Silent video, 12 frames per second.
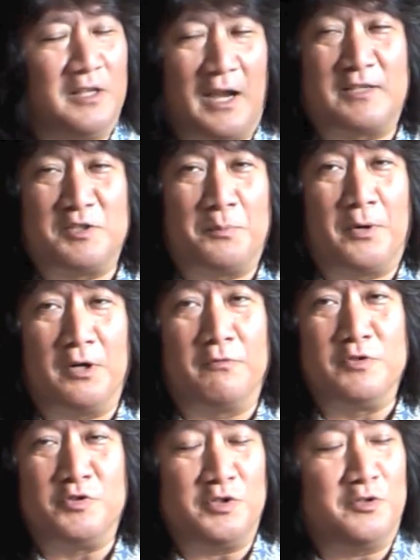They're actually part
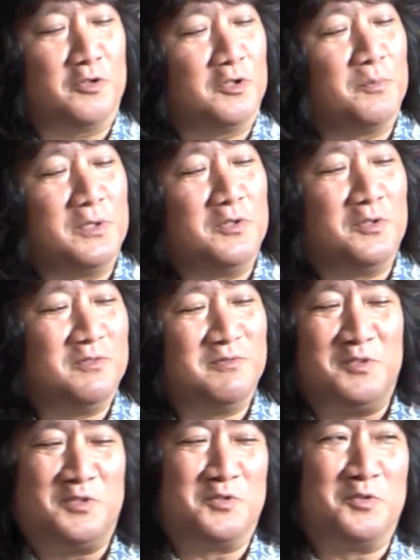of a G chord, but you
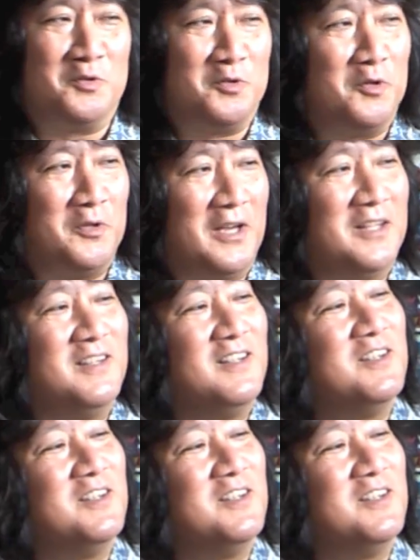just don't know that.